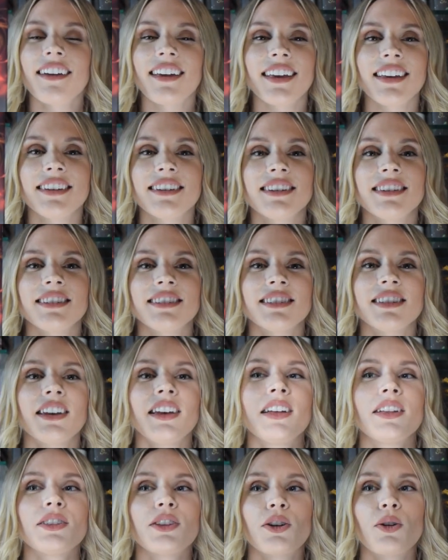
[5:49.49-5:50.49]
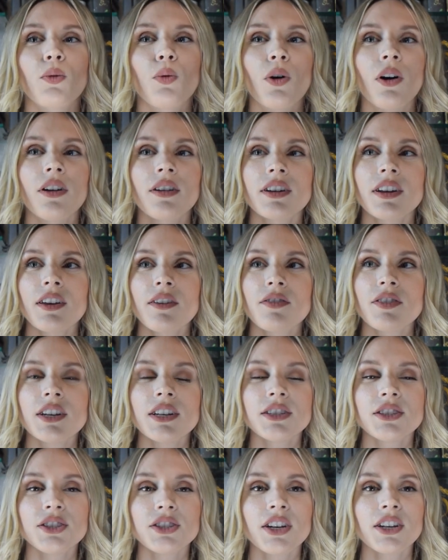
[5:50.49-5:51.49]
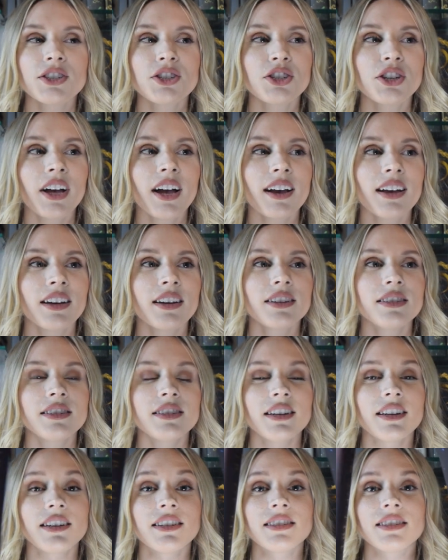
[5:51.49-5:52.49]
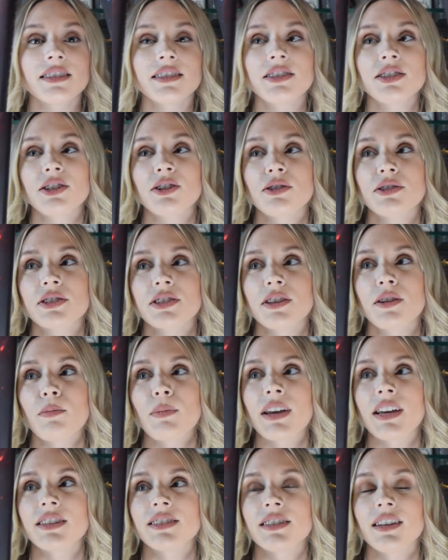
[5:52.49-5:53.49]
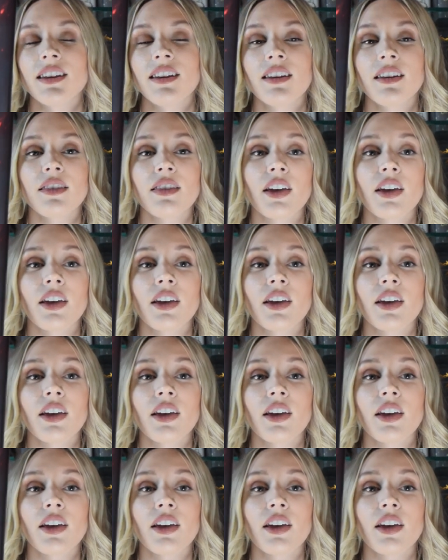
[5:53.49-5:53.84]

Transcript: and the quality of these dust jackets is seriously amazing.